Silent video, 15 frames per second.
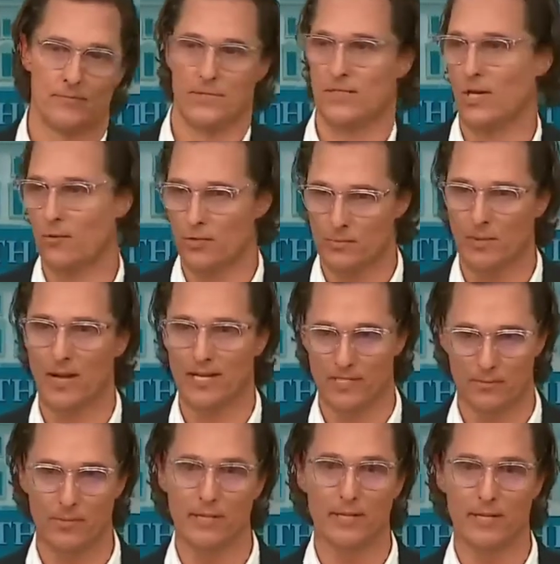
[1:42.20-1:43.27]
It's our
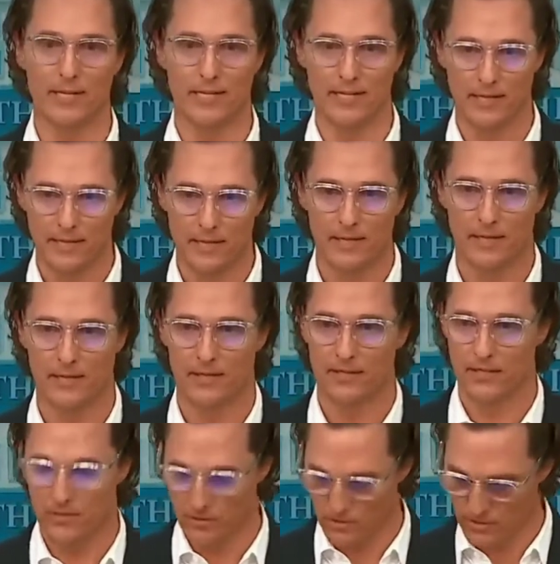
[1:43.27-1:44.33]
responsibility
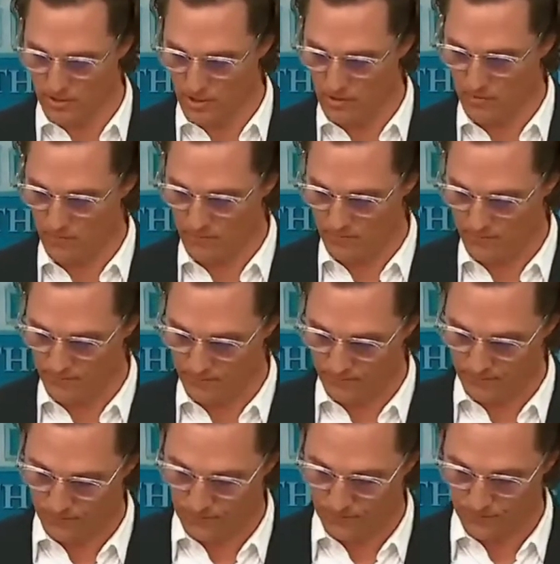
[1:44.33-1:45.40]
to do so.
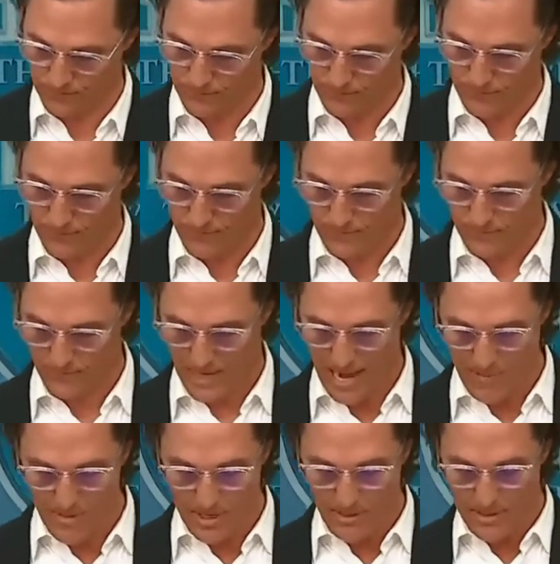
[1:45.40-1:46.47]

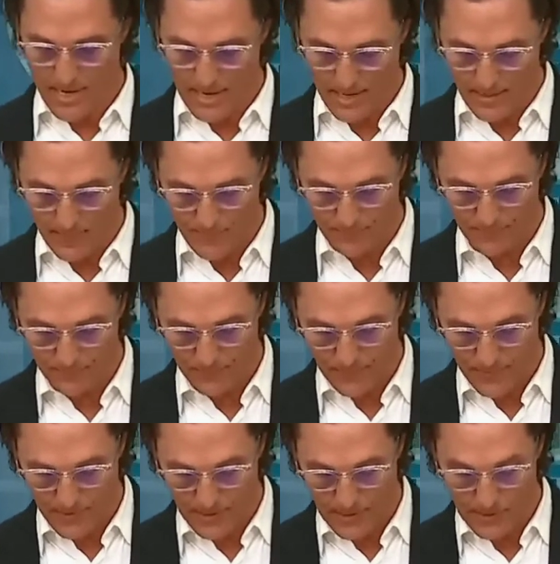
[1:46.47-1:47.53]
I'm here today
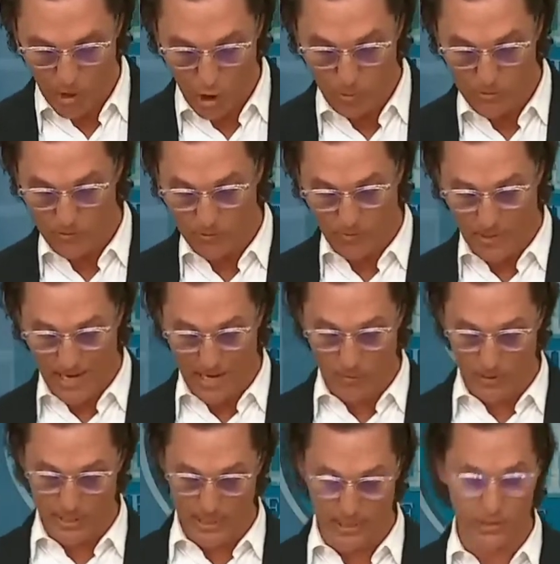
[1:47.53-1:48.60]
in the hopes of applying
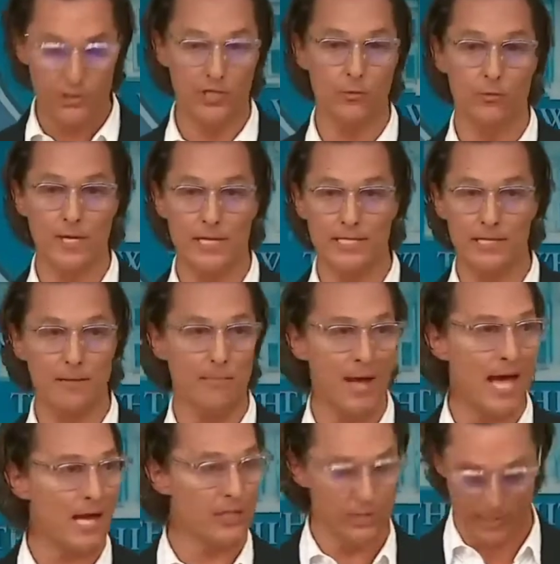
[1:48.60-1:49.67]
what energy, reason, and
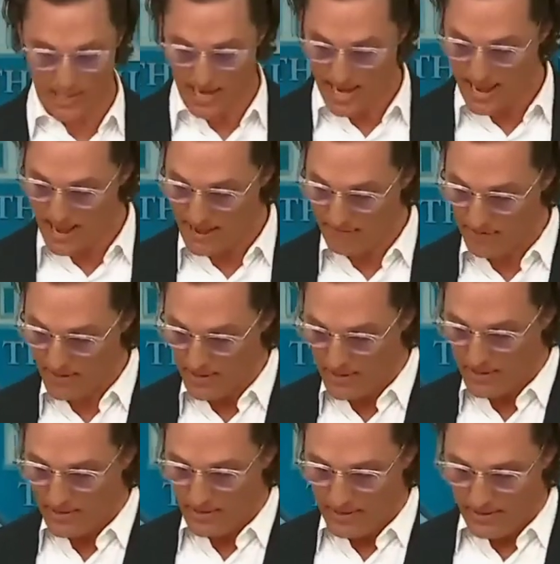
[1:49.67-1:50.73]
passion that I have
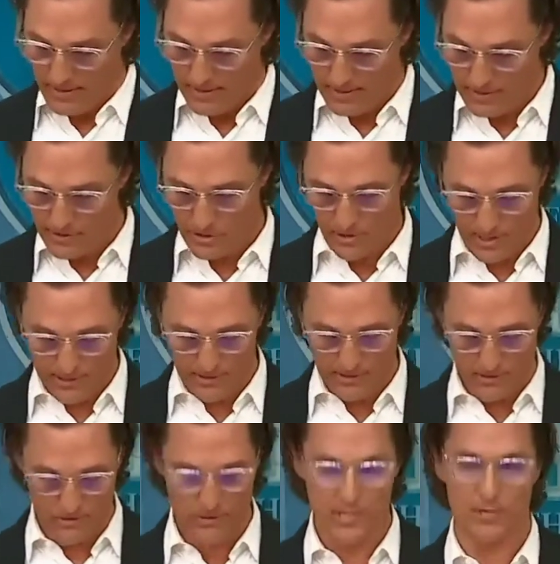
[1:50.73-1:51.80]
into trying to
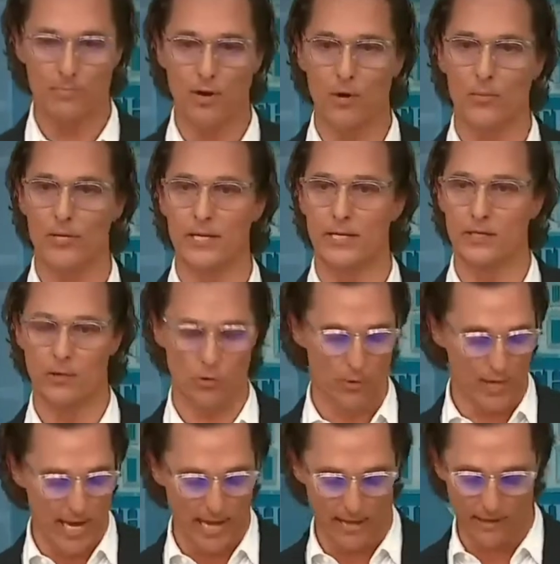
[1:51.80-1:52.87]
turn this moment into a
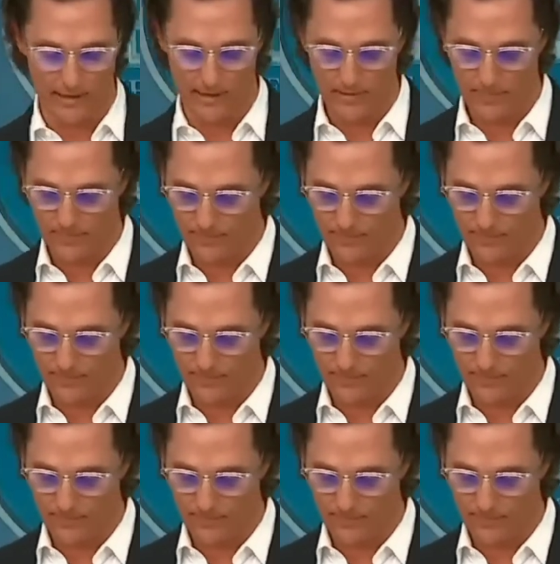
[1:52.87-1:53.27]
reality.